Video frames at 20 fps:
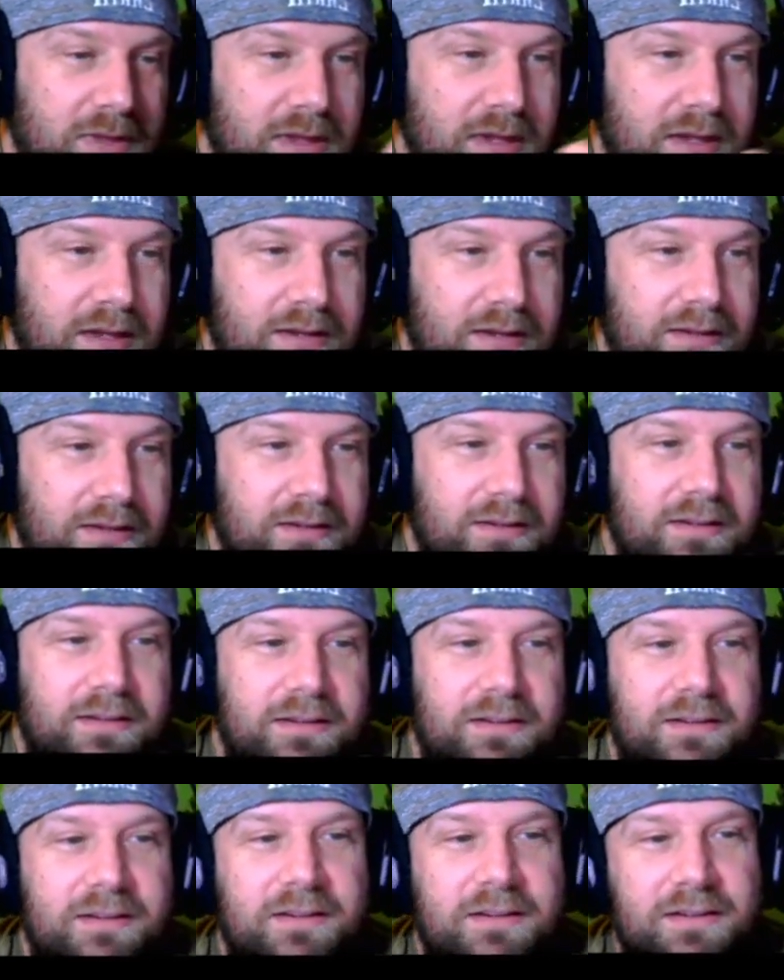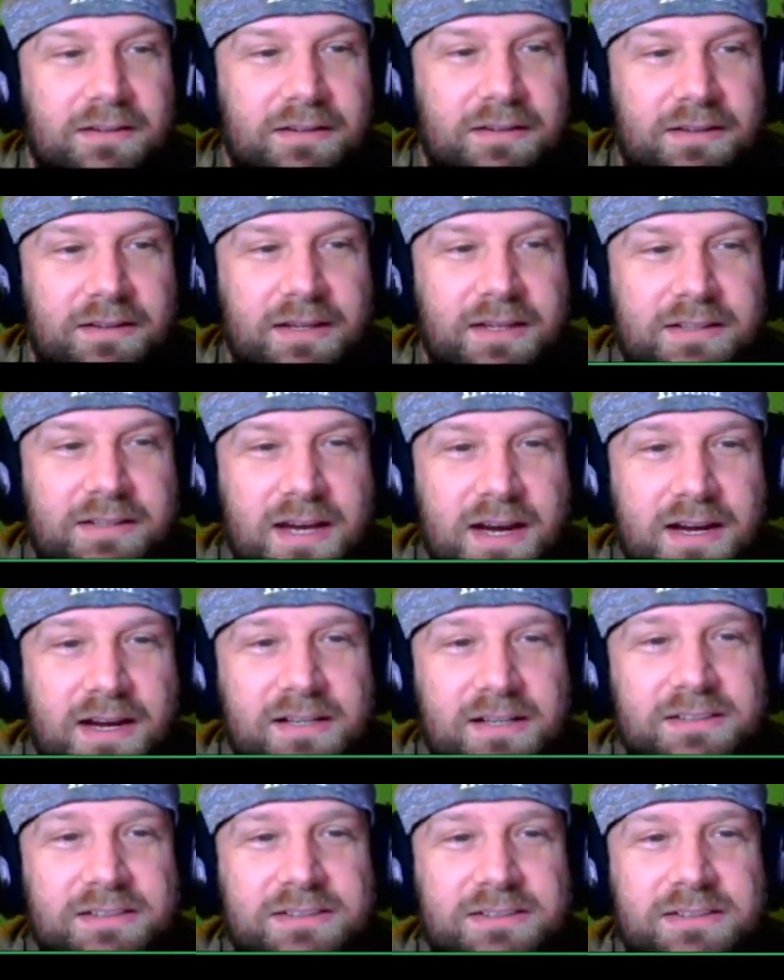to win a game.
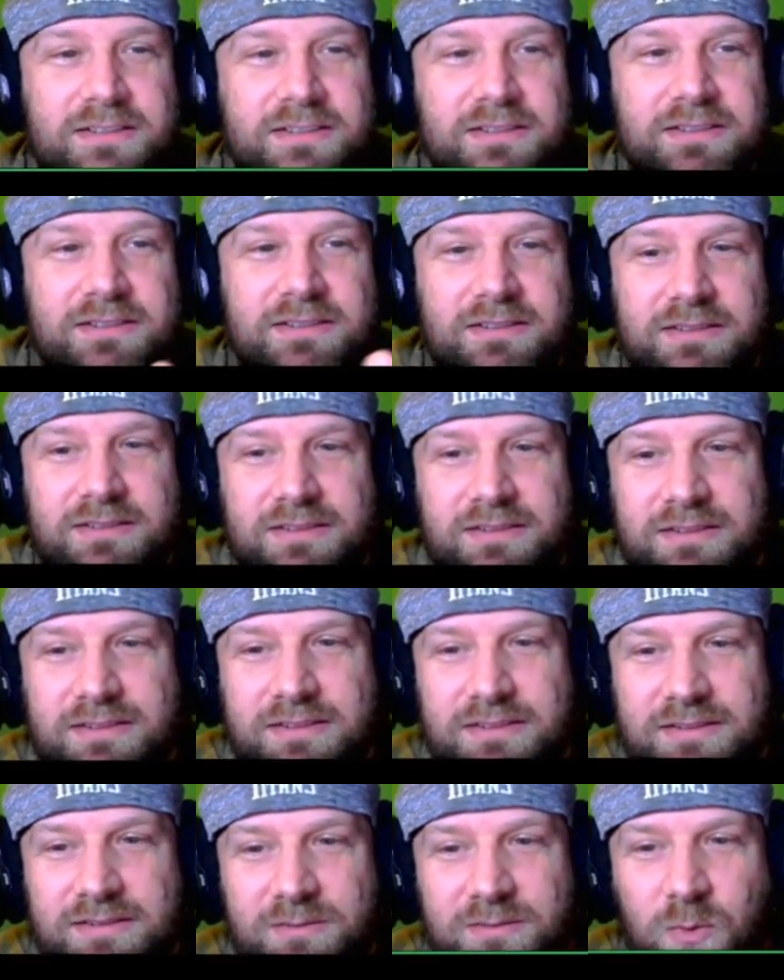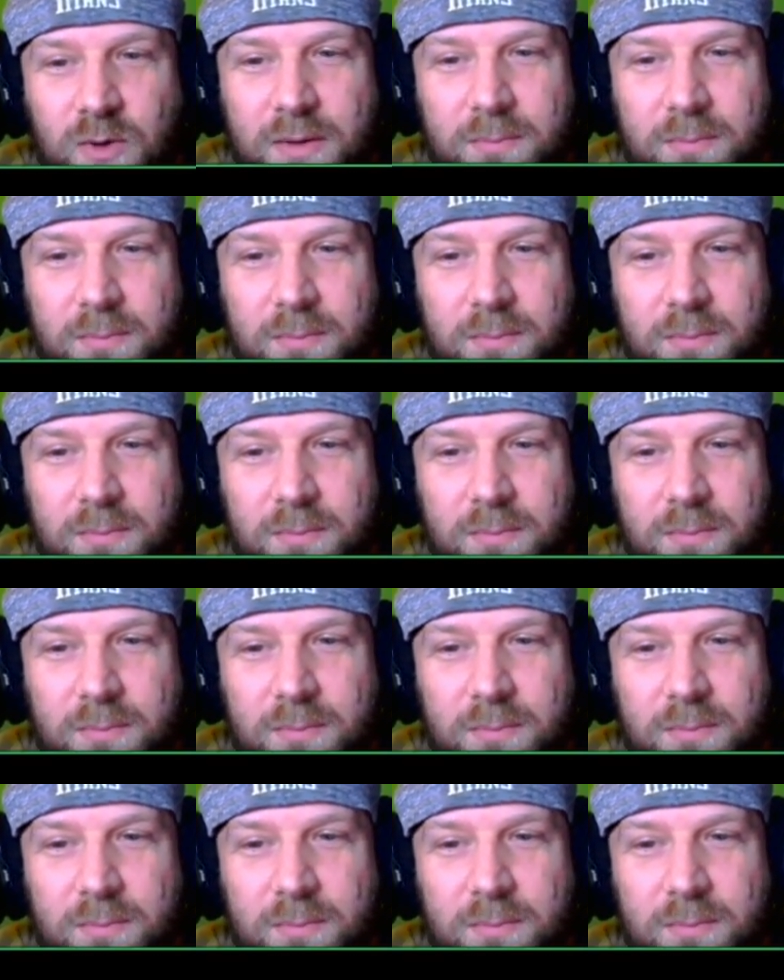Only takes one